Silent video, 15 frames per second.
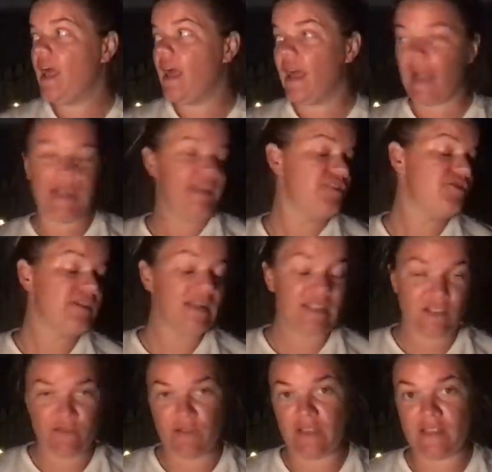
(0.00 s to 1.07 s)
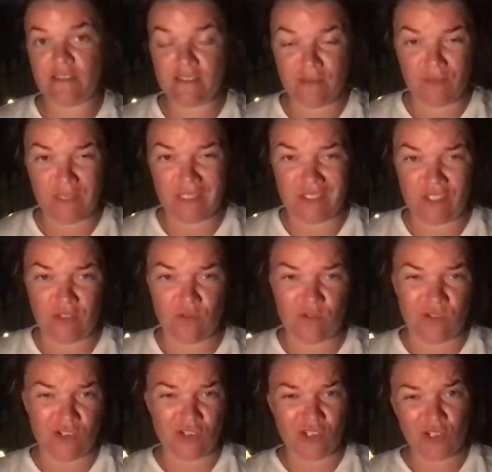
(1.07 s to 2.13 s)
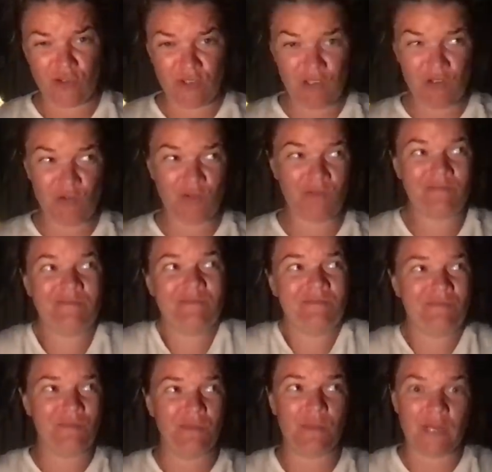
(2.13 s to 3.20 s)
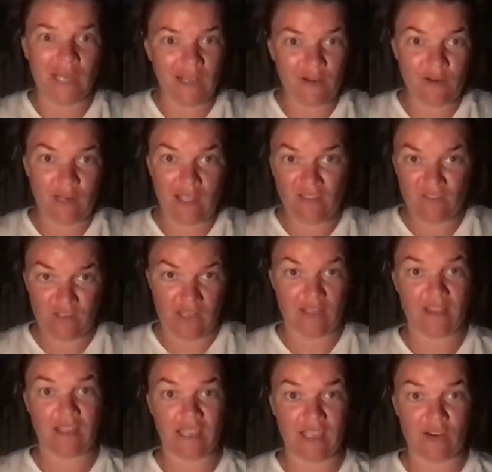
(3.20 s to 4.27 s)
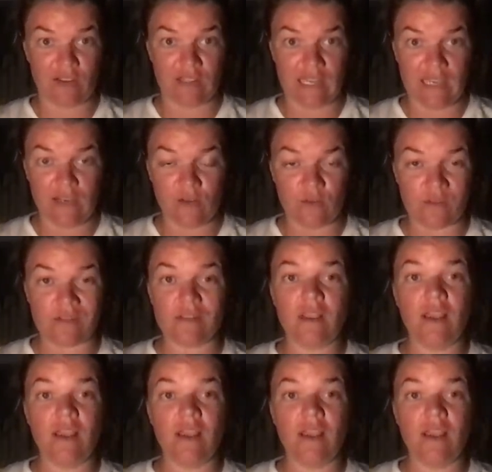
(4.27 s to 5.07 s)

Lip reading: I tried to find something to use to show you, but I don't have anything here at the house.